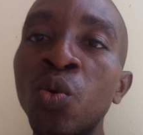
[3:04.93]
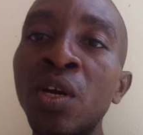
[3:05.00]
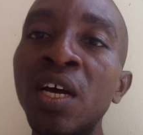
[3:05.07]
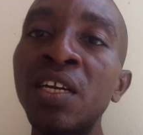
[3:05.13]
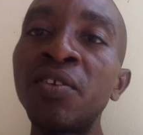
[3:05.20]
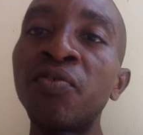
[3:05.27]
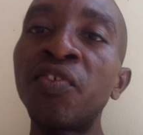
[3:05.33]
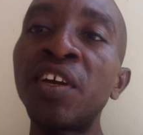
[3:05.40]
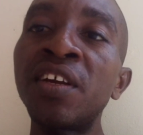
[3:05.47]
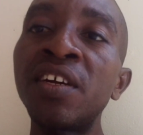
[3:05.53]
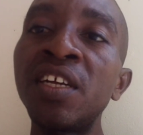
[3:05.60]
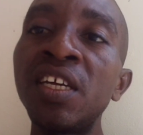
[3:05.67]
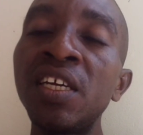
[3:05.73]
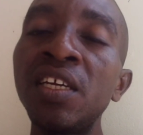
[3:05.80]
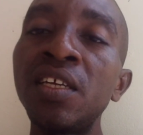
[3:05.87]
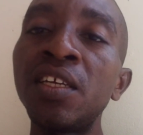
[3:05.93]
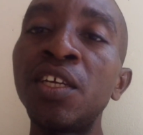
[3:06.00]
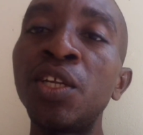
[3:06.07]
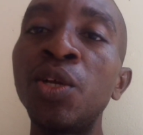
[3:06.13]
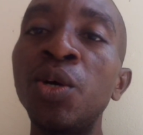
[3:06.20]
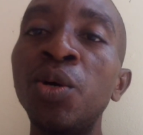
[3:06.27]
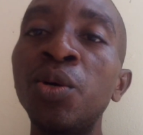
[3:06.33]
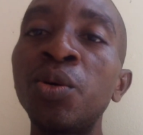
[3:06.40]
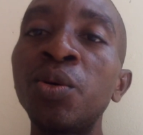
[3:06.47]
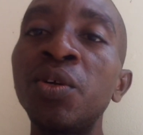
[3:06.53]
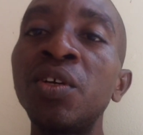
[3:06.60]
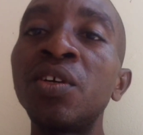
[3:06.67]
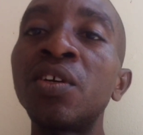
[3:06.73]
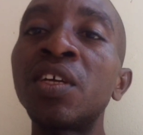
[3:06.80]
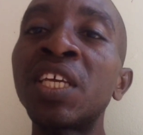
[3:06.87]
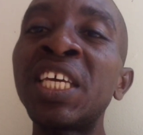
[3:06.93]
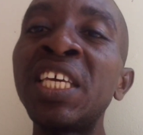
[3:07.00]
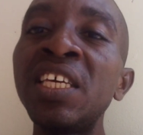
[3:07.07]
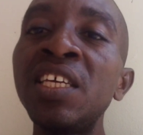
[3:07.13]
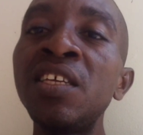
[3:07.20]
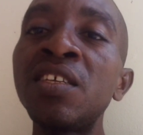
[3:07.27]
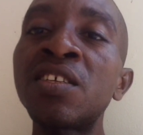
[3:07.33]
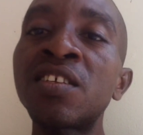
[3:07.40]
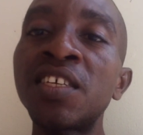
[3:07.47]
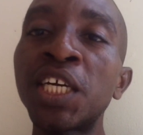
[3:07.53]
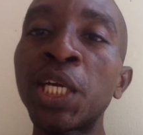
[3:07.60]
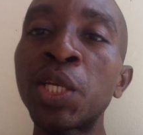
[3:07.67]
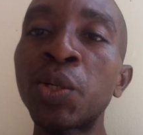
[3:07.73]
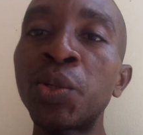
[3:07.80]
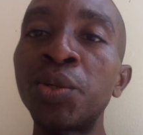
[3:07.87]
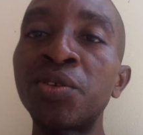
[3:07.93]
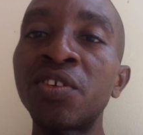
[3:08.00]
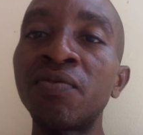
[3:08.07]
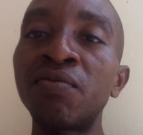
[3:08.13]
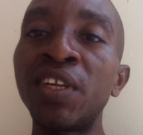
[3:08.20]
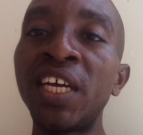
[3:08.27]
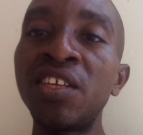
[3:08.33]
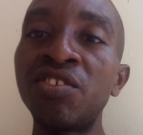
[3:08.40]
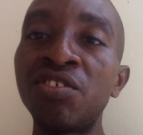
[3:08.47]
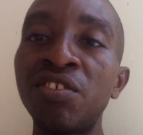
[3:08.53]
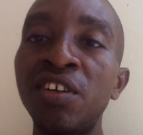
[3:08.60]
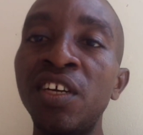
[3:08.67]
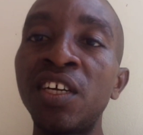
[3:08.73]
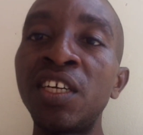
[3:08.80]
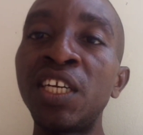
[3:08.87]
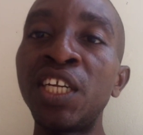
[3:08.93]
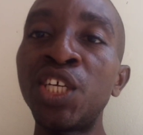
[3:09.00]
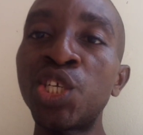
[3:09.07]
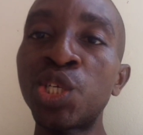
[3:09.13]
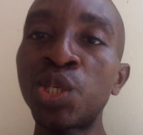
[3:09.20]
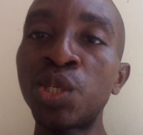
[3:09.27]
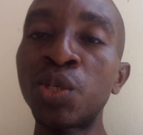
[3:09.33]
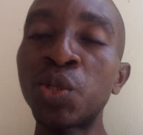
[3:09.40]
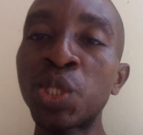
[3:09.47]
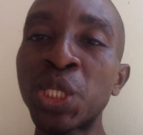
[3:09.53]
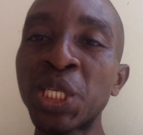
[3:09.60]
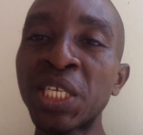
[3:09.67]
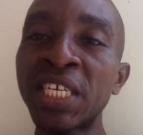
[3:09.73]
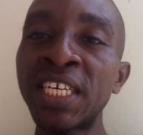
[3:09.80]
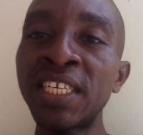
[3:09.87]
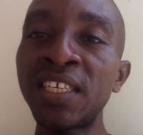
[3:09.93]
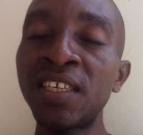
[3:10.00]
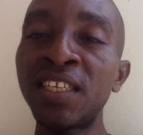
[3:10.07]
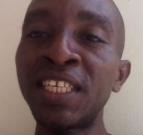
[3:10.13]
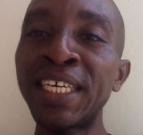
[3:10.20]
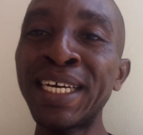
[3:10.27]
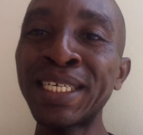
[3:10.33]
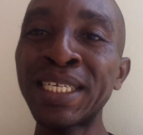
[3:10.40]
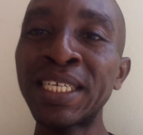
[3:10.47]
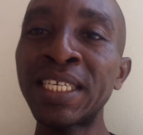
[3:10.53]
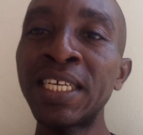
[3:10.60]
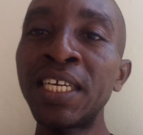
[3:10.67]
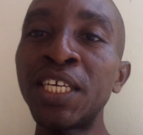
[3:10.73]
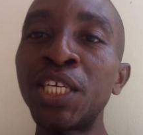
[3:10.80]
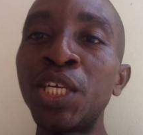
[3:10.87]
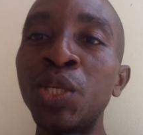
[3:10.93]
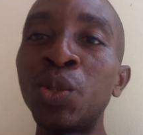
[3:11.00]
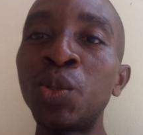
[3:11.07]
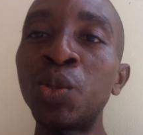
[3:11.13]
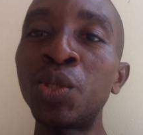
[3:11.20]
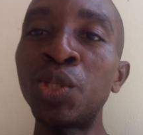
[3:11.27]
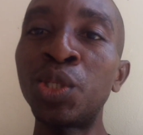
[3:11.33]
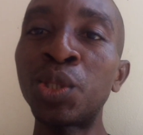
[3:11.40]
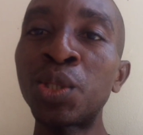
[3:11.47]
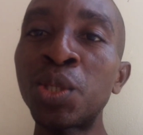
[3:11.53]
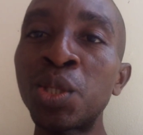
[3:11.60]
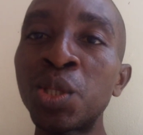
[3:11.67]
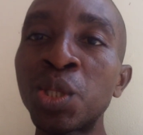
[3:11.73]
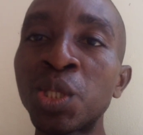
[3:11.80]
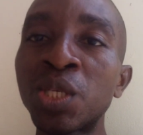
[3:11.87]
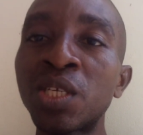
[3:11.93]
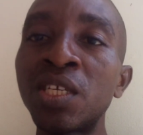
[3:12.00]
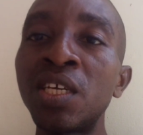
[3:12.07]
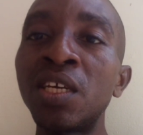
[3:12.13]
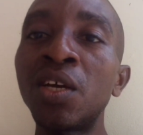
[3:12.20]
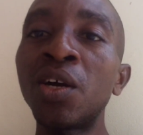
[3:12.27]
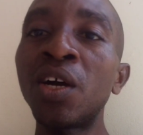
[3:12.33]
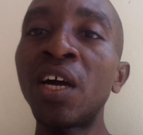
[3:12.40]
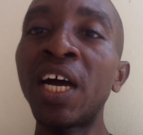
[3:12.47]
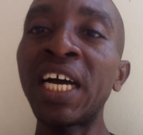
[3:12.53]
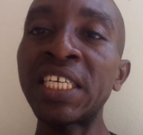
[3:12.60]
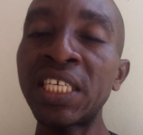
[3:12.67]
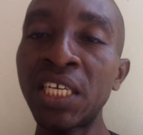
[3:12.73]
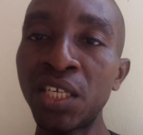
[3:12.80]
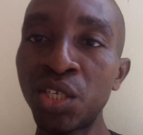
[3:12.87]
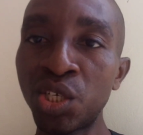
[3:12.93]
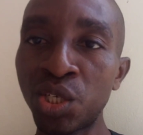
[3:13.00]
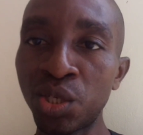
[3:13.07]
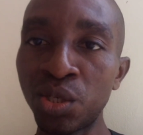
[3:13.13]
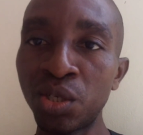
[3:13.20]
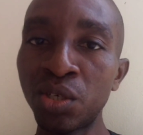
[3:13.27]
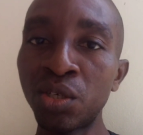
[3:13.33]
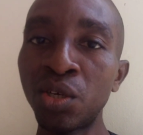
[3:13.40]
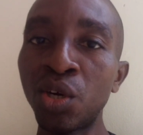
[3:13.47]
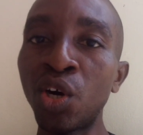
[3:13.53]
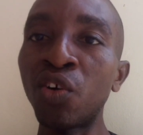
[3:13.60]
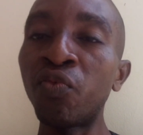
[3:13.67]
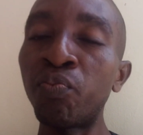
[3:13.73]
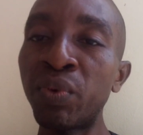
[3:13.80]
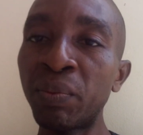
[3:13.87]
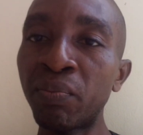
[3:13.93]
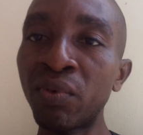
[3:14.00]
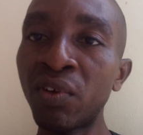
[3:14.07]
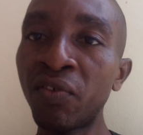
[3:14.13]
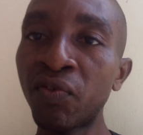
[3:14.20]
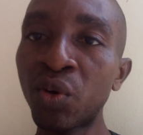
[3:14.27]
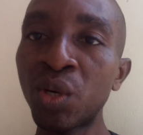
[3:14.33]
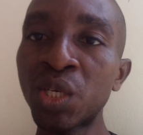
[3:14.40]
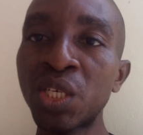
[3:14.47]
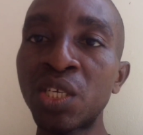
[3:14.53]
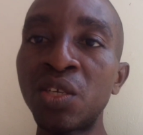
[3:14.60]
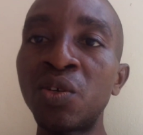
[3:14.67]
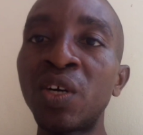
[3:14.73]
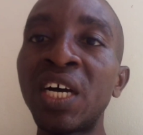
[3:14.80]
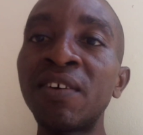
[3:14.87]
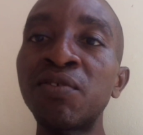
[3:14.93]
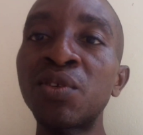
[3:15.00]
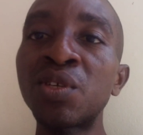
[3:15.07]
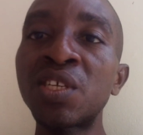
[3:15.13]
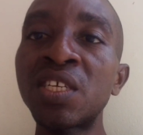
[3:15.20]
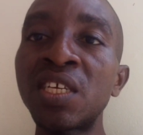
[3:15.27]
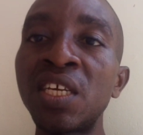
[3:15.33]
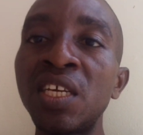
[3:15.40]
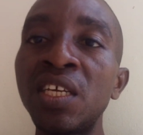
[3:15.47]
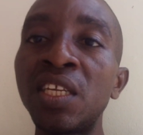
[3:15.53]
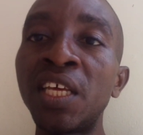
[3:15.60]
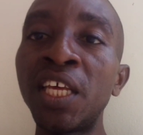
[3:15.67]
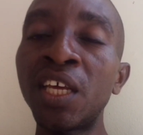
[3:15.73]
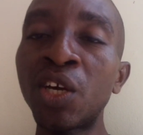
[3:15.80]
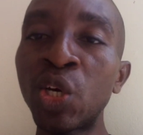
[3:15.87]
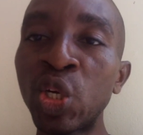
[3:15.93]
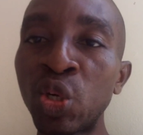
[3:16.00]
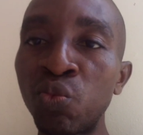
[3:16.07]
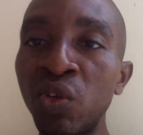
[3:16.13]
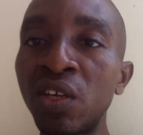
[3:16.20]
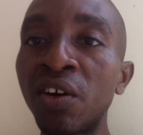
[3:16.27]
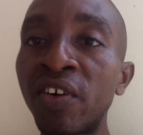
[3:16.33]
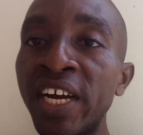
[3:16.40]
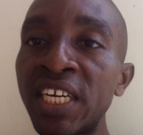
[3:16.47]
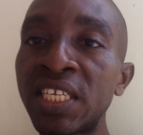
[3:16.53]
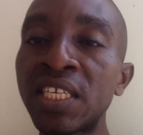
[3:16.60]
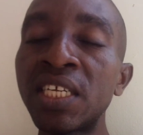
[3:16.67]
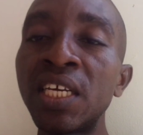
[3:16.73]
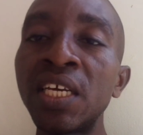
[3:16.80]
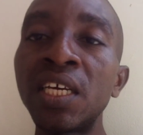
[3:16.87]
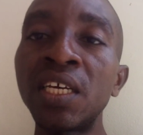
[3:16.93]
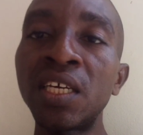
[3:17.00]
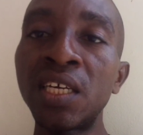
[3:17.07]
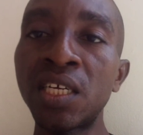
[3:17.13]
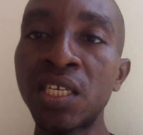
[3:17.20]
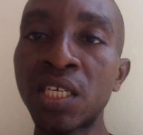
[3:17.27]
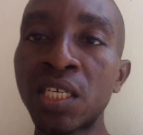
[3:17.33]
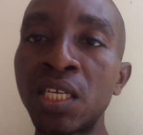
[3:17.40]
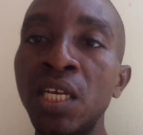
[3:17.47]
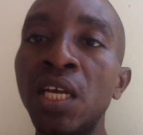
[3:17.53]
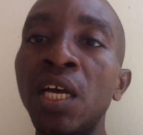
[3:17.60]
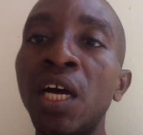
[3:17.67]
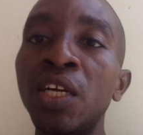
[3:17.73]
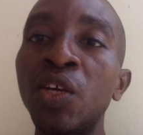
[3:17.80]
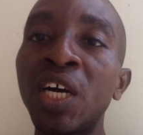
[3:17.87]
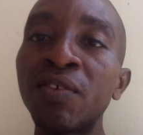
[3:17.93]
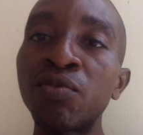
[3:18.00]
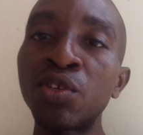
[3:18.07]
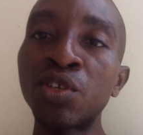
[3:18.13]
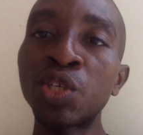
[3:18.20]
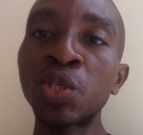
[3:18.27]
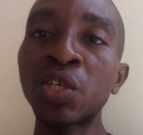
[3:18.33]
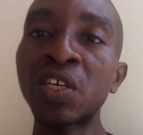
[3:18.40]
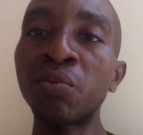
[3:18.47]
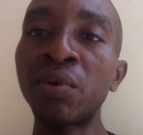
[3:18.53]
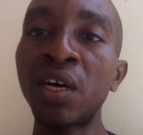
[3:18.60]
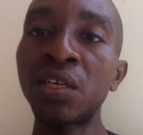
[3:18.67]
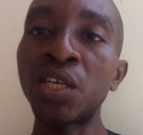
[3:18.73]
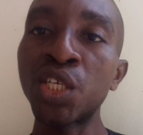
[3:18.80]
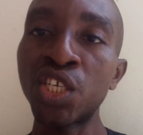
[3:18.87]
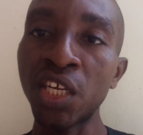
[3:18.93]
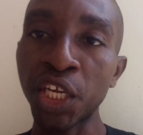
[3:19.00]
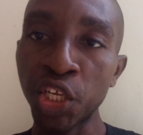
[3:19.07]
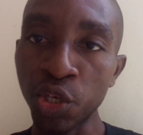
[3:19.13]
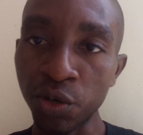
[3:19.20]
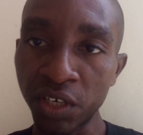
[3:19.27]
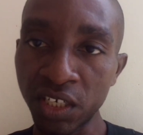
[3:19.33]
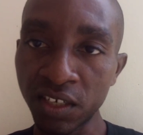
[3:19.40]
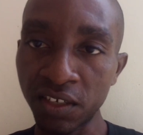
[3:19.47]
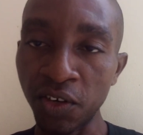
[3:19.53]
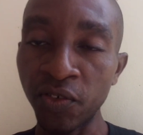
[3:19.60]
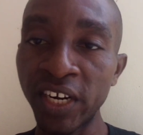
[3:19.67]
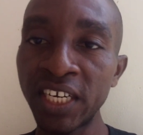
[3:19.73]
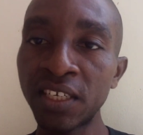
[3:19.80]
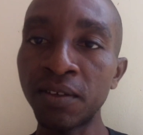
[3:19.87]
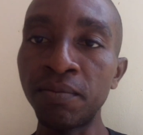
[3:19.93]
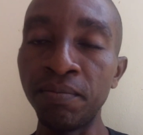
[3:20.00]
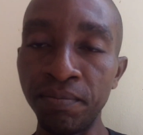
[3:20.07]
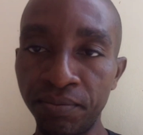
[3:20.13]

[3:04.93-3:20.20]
are the very, key sectors of Nigerian nation or society that, draws attention of people? Of course, you have to say the economy, all right? Yes. And you have to talk about the security, all right?